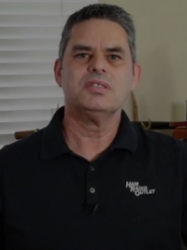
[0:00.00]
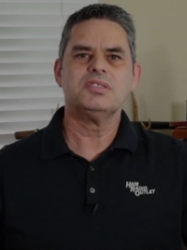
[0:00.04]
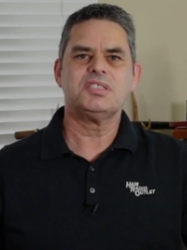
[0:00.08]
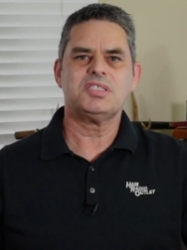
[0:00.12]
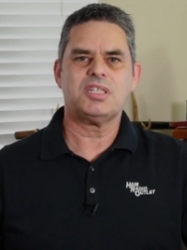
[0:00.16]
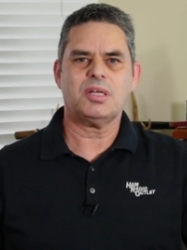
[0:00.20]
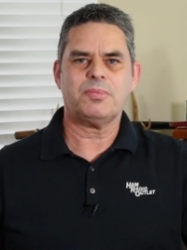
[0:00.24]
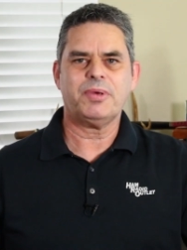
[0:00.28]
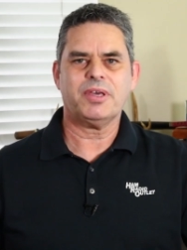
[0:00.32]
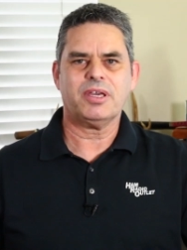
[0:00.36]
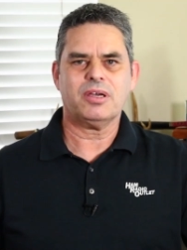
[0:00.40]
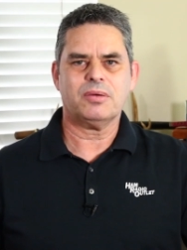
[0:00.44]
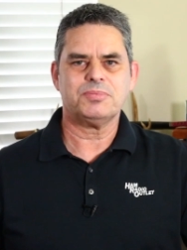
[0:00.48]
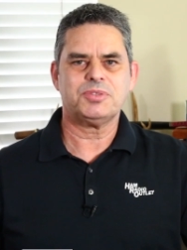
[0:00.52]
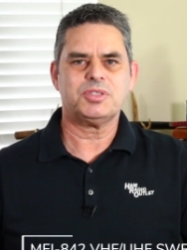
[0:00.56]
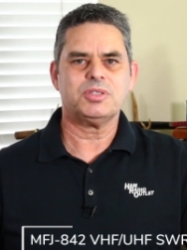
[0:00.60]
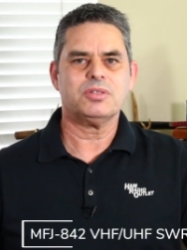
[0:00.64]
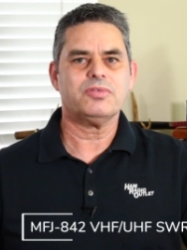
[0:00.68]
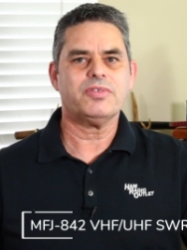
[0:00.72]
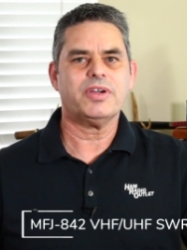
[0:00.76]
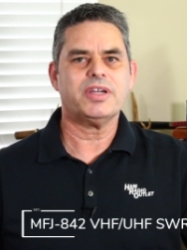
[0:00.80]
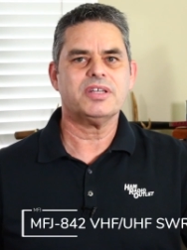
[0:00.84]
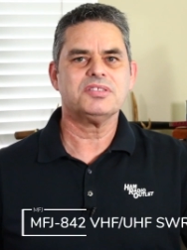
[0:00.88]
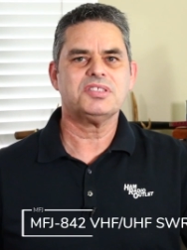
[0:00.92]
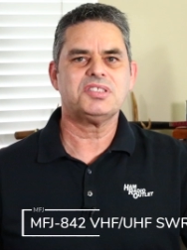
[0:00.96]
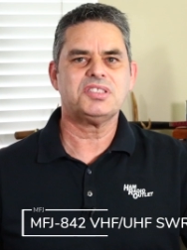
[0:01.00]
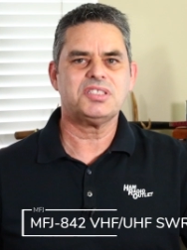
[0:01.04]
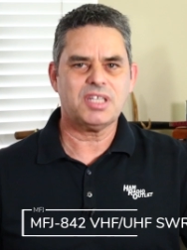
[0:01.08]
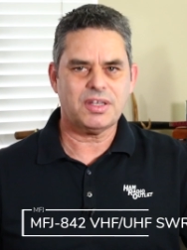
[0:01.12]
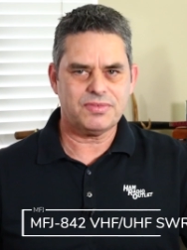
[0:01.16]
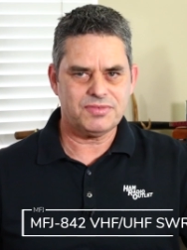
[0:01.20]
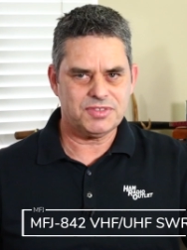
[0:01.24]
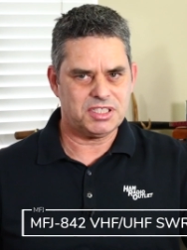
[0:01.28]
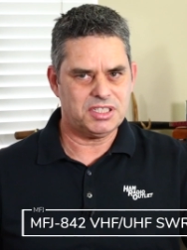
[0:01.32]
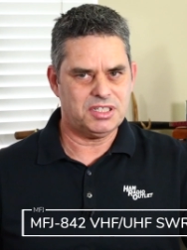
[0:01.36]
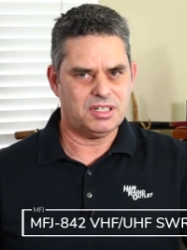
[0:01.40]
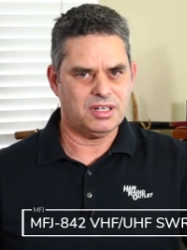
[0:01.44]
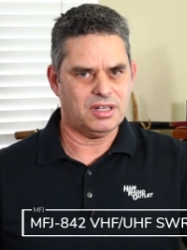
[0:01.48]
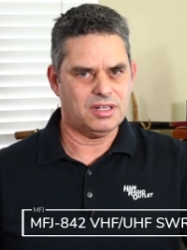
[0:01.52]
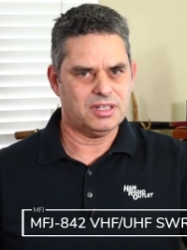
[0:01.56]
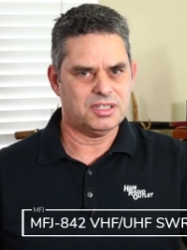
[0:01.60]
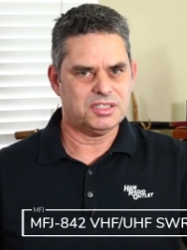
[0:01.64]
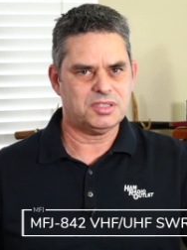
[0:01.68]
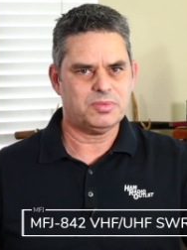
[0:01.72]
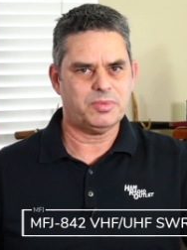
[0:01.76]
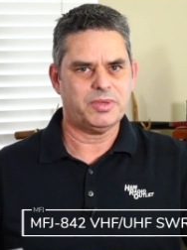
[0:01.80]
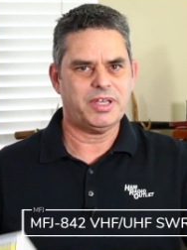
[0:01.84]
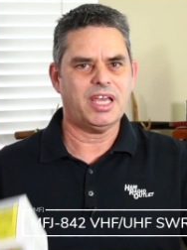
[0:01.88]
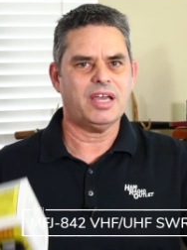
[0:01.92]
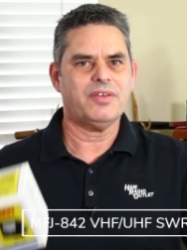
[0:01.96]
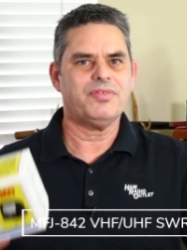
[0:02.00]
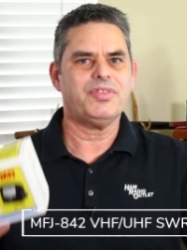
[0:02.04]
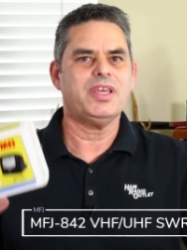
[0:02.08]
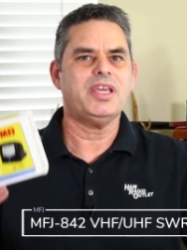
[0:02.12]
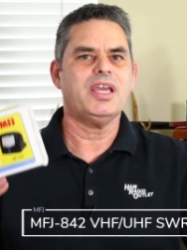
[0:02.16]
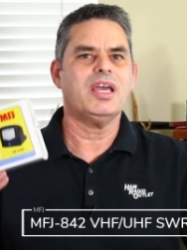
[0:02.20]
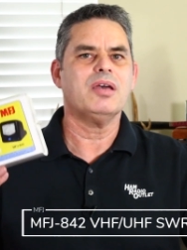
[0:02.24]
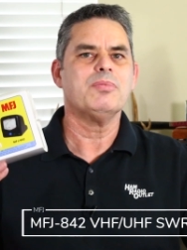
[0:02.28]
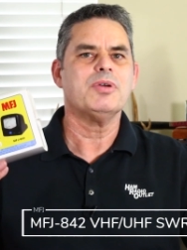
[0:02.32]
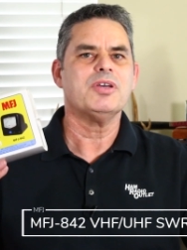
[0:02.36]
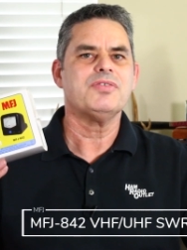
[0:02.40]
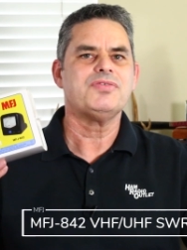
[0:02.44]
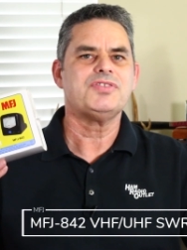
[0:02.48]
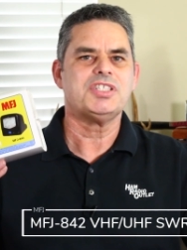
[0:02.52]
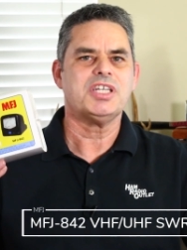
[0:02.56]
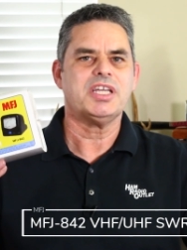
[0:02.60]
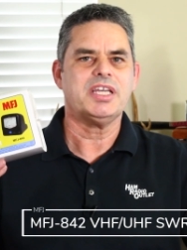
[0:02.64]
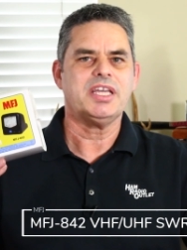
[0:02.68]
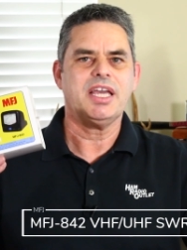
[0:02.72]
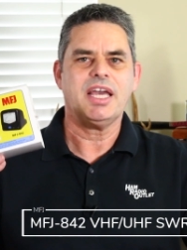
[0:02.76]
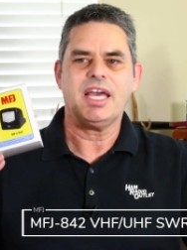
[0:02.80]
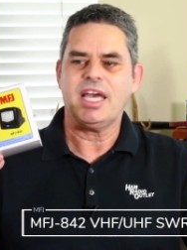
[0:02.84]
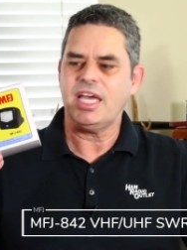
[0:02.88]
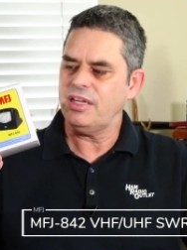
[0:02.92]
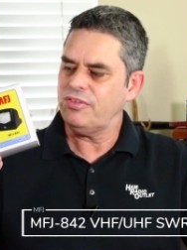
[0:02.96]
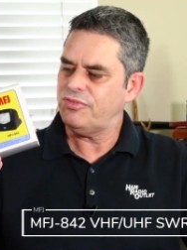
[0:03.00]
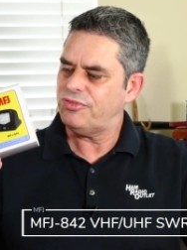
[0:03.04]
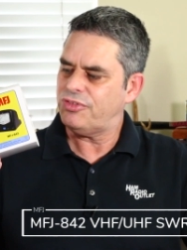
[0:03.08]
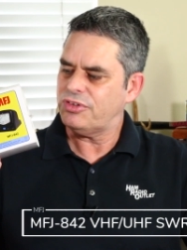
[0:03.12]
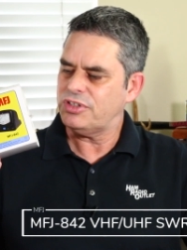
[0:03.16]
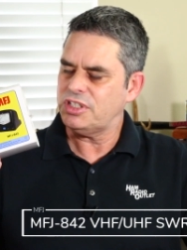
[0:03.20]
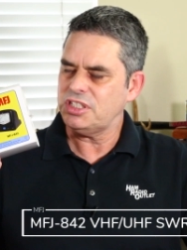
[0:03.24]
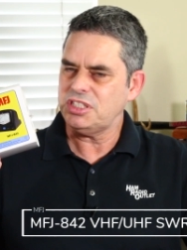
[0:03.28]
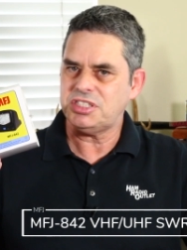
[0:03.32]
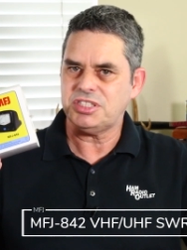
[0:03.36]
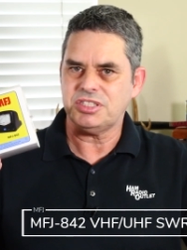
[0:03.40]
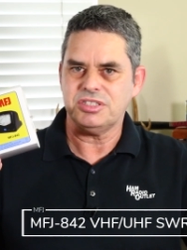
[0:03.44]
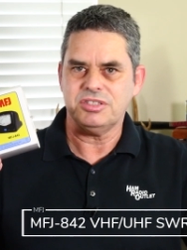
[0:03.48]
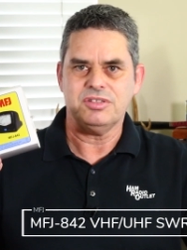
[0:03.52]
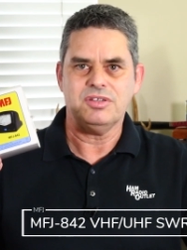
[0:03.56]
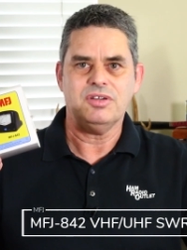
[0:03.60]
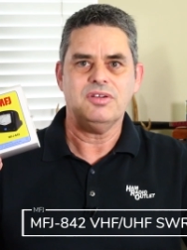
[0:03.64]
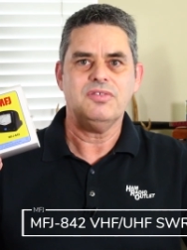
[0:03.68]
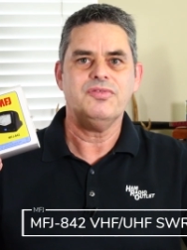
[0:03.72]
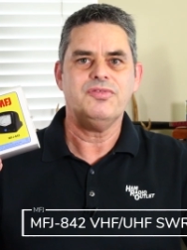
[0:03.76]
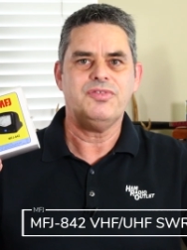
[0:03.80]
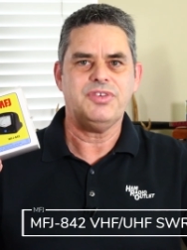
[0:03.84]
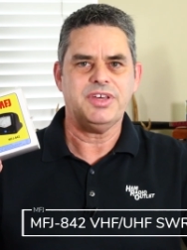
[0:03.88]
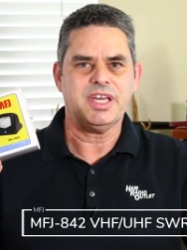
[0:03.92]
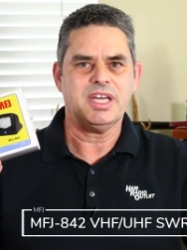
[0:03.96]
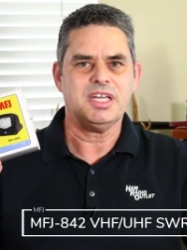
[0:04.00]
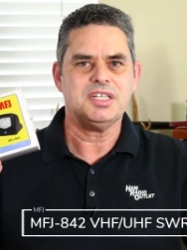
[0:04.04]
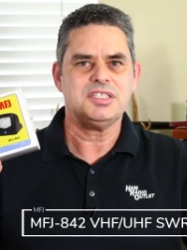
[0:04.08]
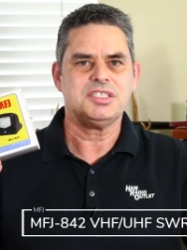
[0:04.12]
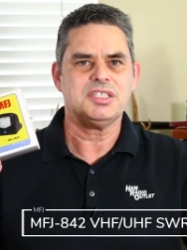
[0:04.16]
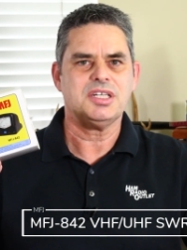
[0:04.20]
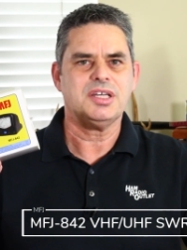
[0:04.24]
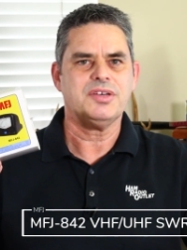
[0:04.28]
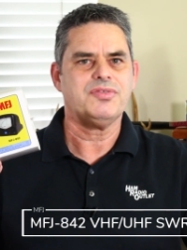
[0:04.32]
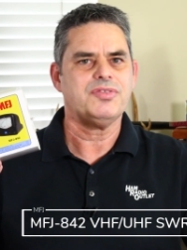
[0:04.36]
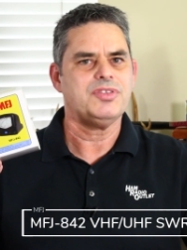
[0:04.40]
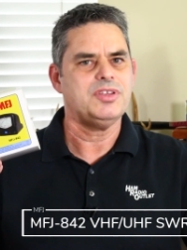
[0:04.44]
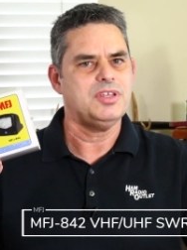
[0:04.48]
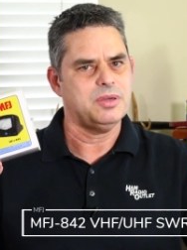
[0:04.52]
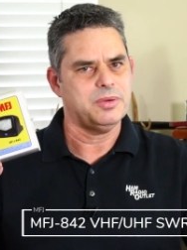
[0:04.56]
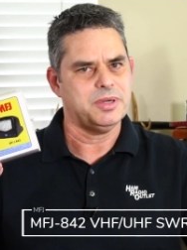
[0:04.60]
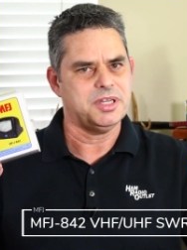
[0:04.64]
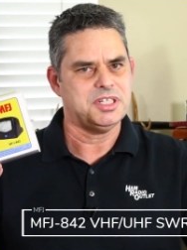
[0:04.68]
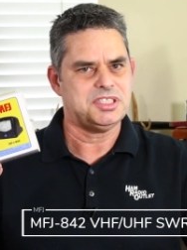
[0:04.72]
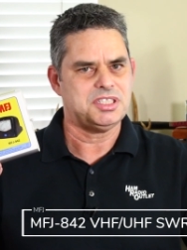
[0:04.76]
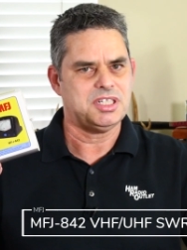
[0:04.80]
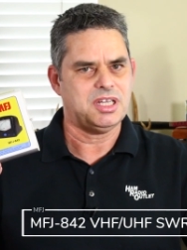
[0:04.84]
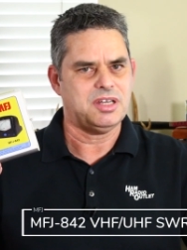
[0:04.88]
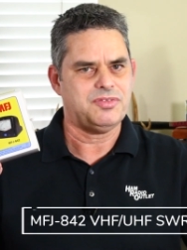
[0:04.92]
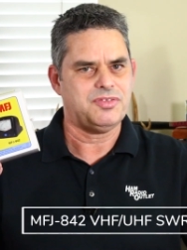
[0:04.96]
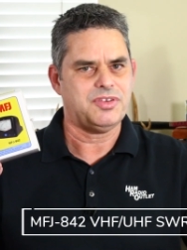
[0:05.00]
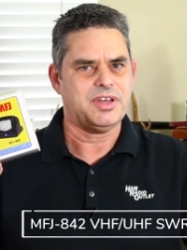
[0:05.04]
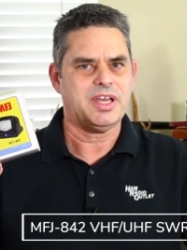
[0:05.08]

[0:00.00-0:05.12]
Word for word: Stepping up to around $70, we have the MFJ 842 VHF, UHF,